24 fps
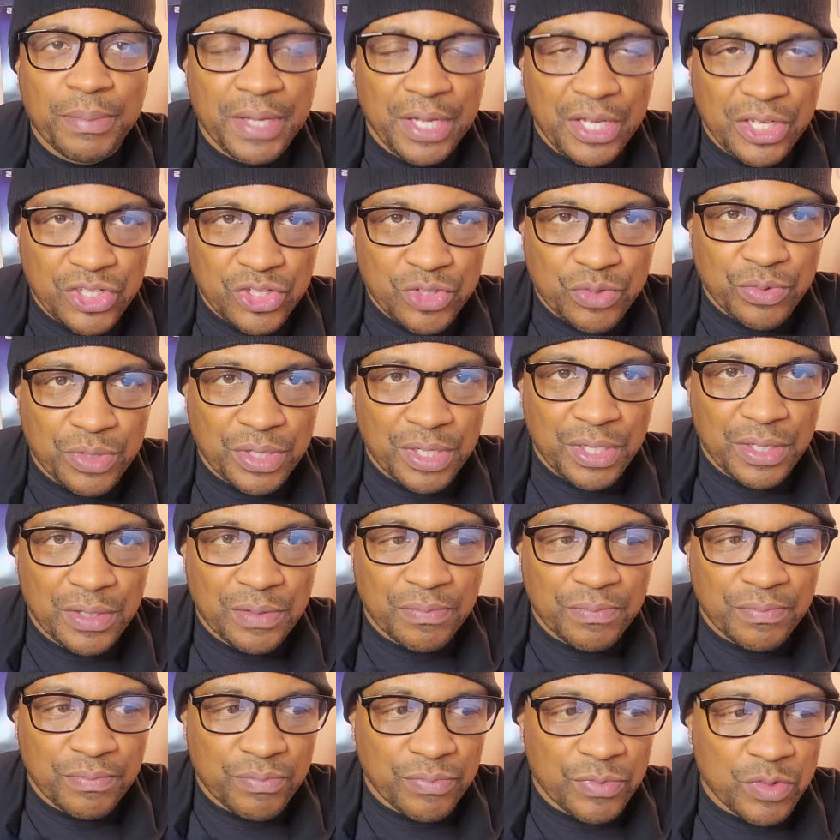injury
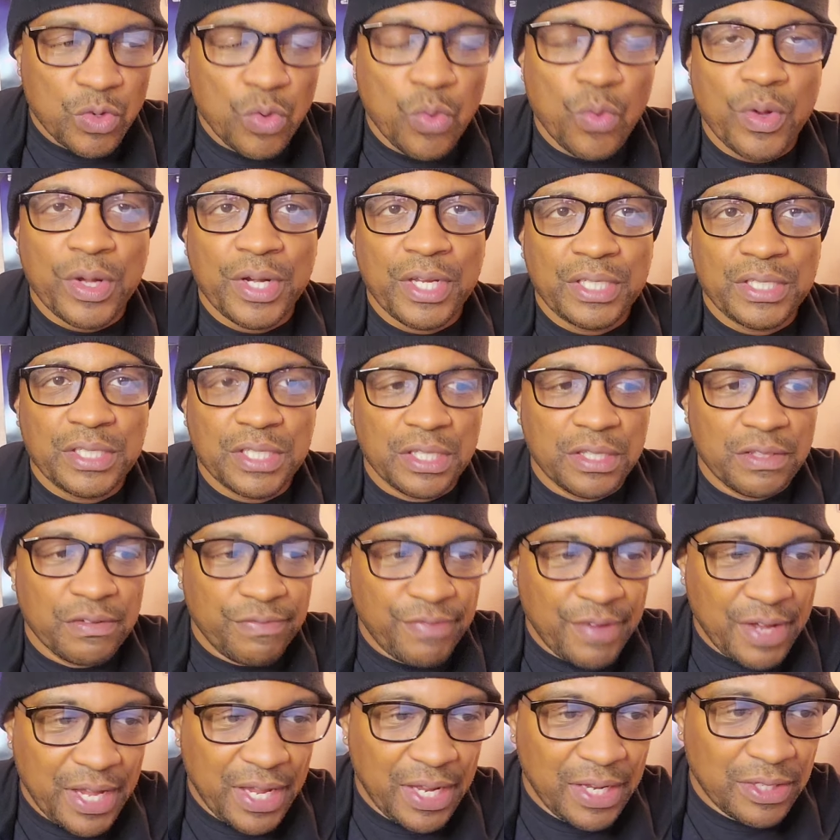going into the
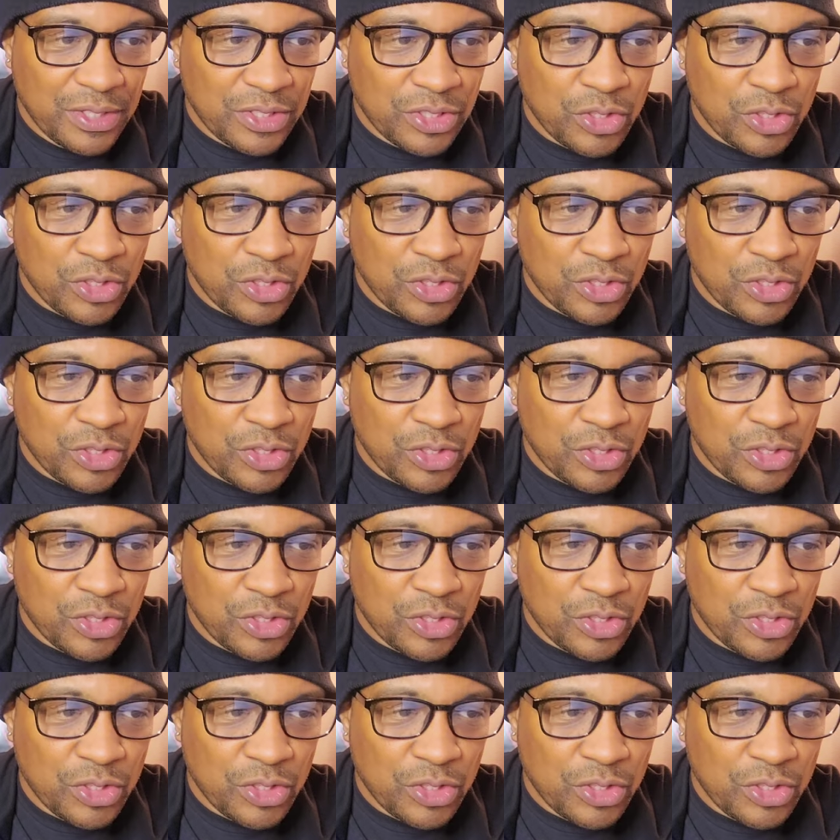fight.